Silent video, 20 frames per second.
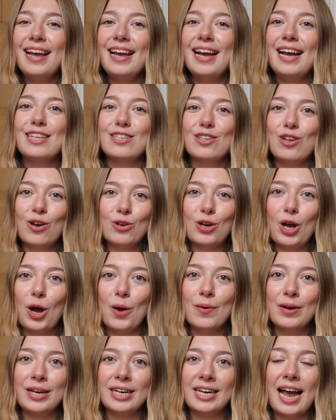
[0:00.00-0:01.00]
it's not
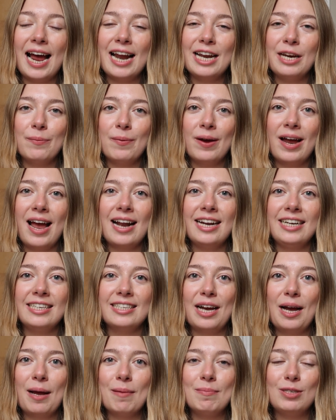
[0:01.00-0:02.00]
going anywhere
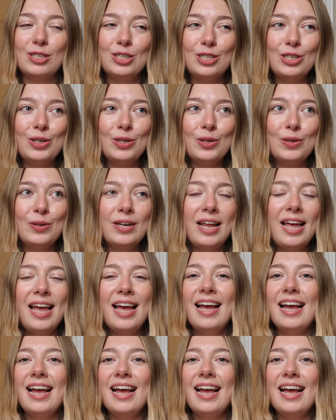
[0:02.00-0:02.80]
anytime soon.